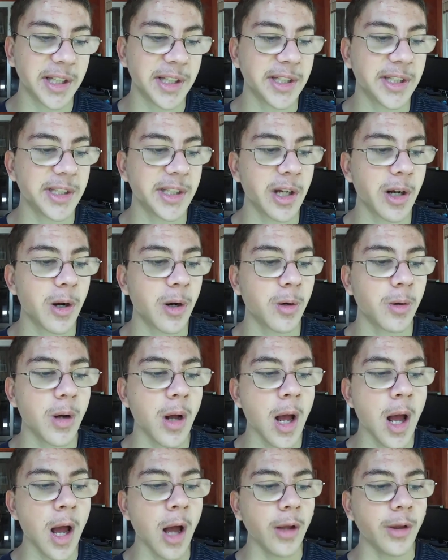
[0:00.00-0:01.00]
And so,
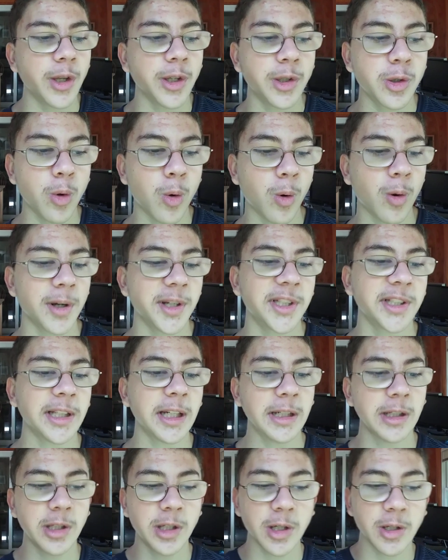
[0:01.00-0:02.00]
the Taurus
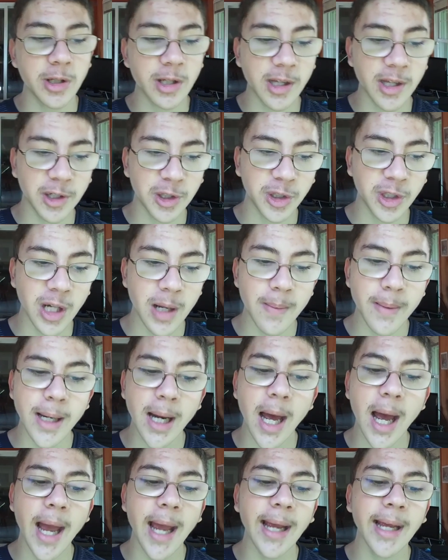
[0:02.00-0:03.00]
can do to the
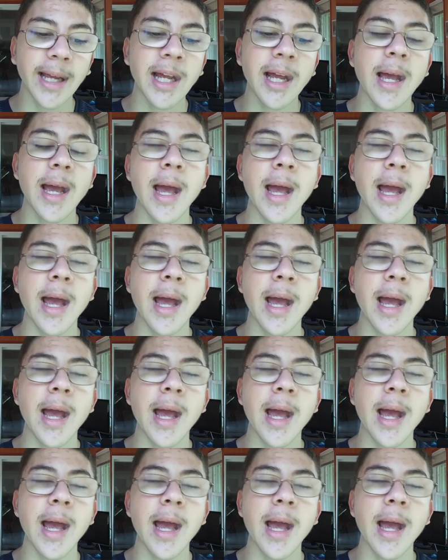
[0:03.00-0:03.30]
Gemini,